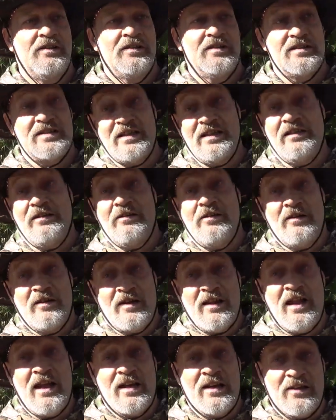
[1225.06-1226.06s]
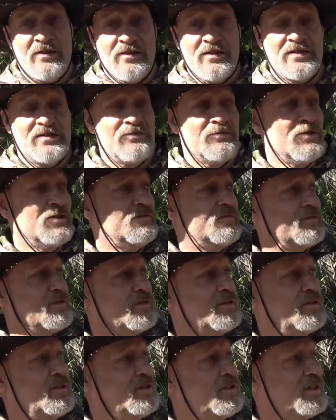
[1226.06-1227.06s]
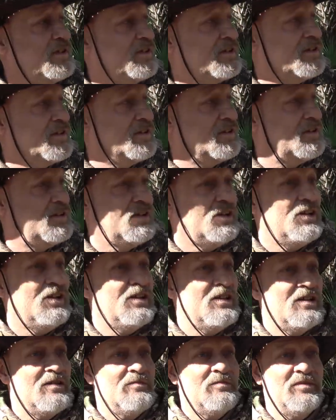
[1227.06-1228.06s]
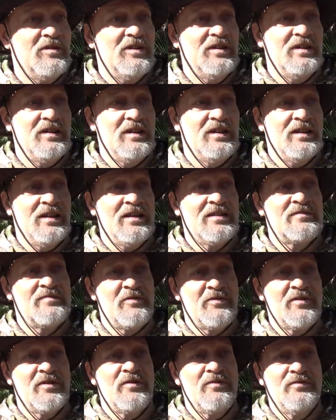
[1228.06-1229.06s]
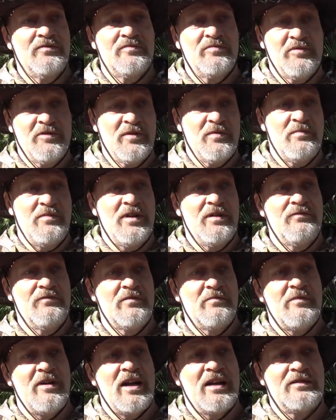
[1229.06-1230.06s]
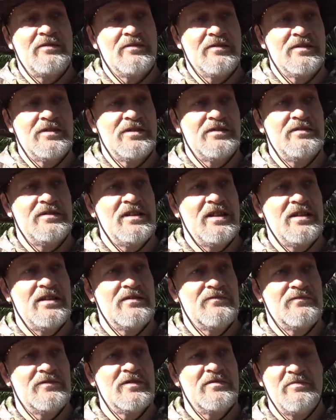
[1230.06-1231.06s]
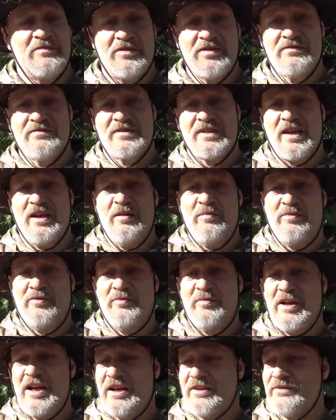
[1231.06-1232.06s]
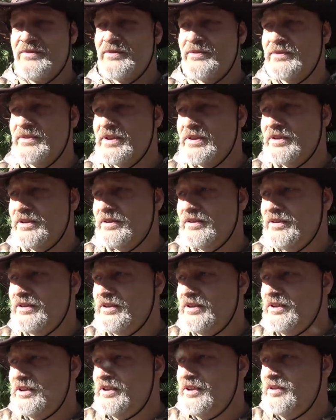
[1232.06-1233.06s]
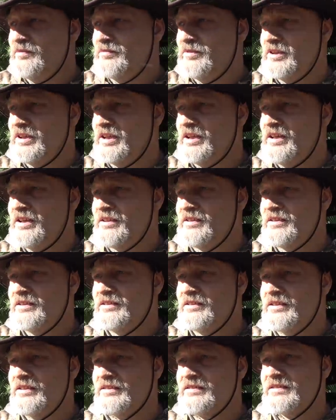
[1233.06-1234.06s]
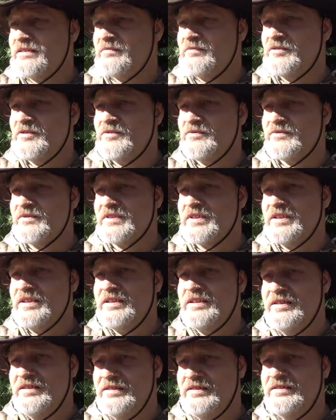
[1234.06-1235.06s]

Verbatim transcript: uh, they ate a lot of that out of this river. And uh, but yeah, it's pretty cool, pretty big one back there. I showed you guys once, but there's a couple back through there. But yeah, the uh, Seminoles, they